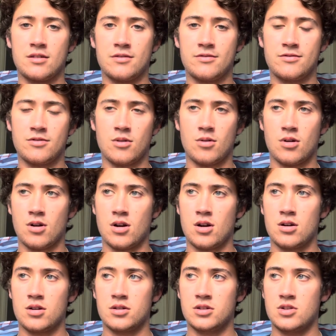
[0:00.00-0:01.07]

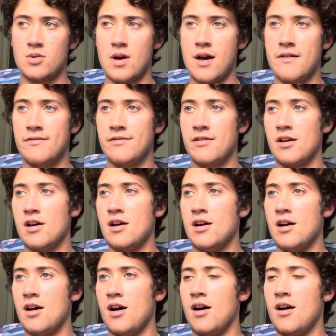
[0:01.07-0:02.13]
for UF,
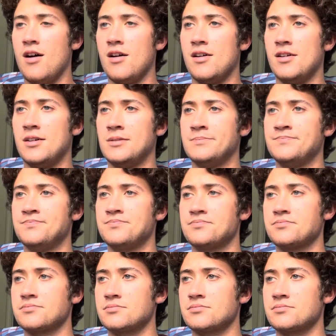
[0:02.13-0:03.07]
um,